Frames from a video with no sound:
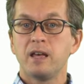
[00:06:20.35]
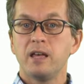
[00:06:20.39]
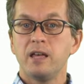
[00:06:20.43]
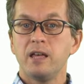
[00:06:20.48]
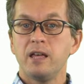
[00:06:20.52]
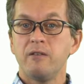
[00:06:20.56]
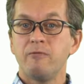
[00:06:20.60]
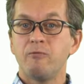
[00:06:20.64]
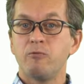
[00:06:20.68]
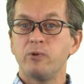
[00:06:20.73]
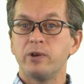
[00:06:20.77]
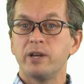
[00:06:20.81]

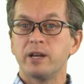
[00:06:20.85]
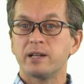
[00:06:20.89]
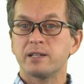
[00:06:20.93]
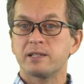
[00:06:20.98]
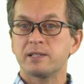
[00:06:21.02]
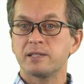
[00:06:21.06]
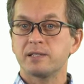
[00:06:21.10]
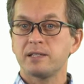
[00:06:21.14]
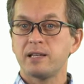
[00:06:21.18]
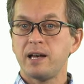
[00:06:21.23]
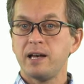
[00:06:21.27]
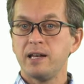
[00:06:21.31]
If we
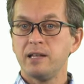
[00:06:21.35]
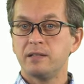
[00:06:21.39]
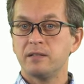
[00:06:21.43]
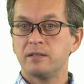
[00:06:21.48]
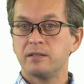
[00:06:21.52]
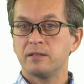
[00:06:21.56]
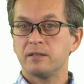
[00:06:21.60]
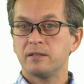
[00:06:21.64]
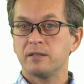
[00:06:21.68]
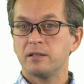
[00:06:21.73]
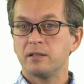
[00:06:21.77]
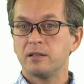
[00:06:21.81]

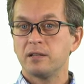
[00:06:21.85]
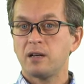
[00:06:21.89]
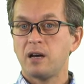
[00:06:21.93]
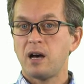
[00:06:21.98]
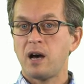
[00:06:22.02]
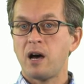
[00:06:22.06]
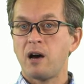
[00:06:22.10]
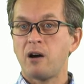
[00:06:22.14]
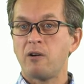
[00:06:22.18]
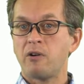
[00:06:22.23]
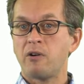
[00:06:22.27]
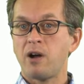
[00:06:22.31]
excite
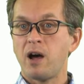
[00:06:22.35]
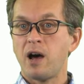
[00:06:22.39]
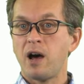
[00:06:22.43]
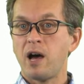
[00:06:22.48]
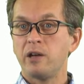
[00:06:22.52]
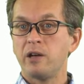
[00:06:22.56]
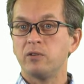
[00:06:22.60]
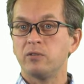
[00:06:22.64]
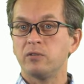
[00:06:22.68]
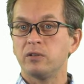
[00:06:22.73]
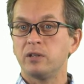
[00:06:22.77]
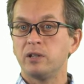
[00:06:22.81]
our
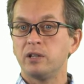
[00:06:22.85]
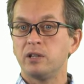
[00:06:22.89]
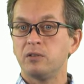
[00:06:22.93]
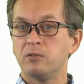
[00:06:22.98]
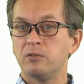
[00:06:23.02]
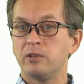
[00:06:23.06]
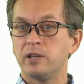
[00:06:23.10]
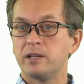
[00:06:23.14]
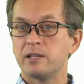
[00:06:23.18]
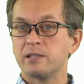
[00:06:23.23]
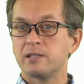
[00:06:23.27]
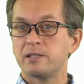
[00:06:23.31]
ion into the
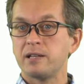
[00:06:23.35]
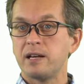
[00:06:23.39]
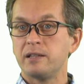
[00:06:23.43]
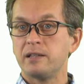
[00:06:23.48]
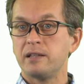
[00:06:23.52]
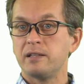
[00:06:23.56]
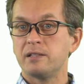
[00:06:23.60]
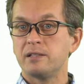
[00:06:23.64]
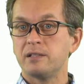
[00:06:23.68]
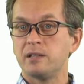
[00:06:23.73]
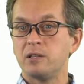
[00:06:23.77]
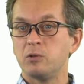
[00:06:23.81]
excited
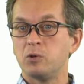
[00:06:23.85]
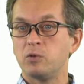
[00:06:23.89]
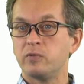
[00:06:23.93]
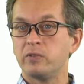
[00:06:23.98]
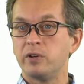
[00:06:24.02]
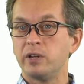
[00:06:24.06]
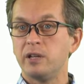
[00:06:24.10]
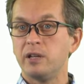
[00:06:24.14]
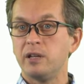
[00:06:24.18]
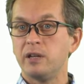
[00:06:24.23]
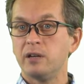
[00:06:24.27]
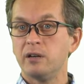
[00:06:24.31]
state over
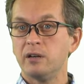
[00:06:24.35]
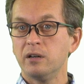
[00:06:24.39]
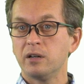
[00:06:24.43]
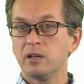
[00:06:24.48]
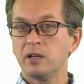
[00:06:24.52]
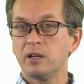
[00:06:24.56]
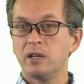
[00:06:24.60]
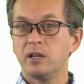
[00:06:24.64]
here,